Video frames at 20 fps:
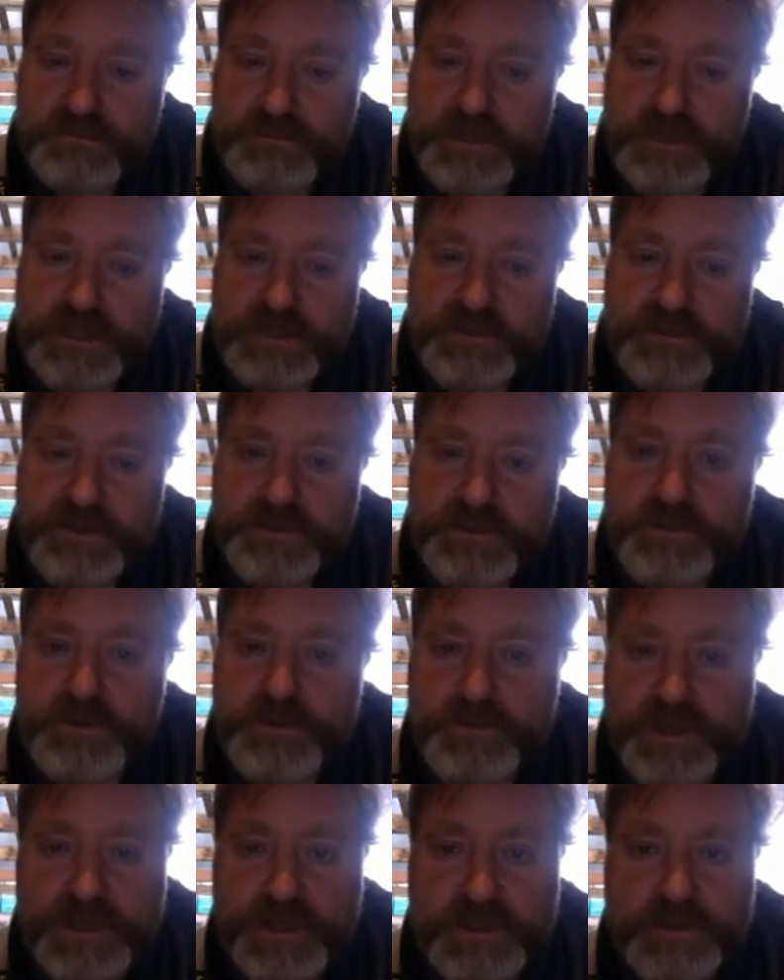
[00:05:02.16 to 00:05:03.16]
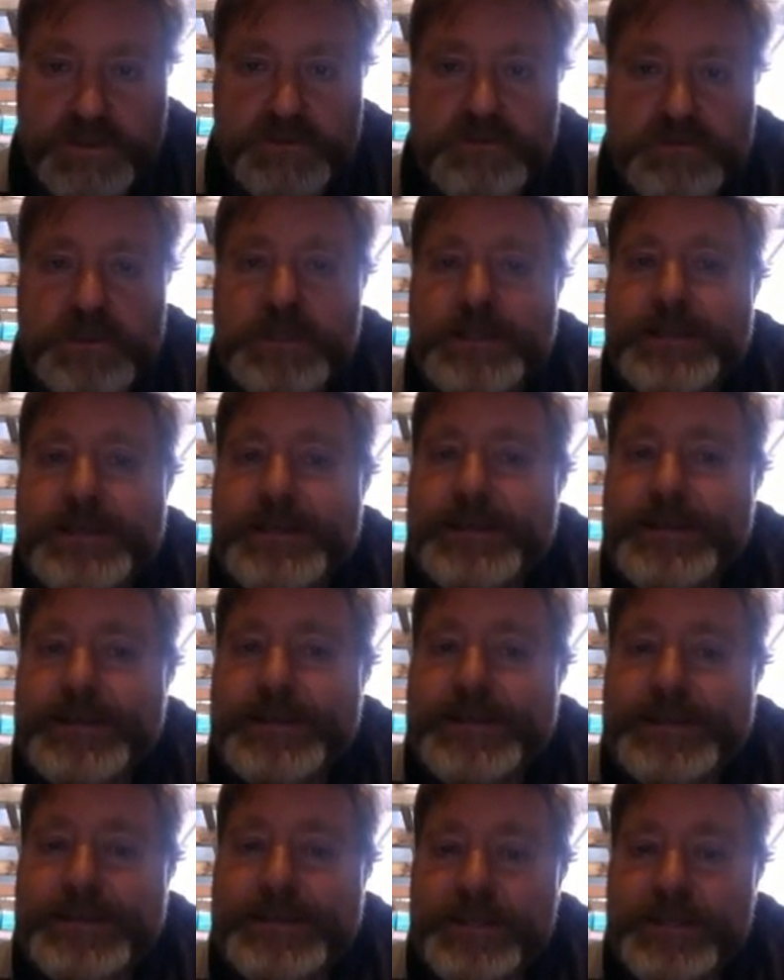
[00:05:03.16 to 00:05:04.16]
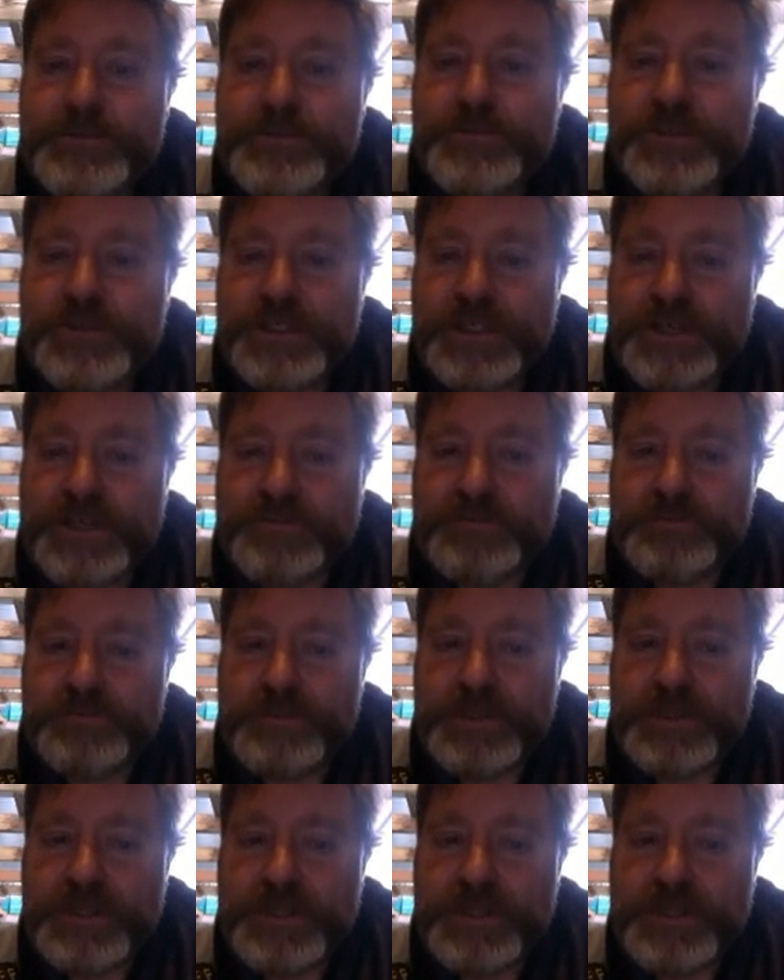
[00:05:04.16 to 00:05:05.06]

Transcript: now digital radio. Now, interesting enough,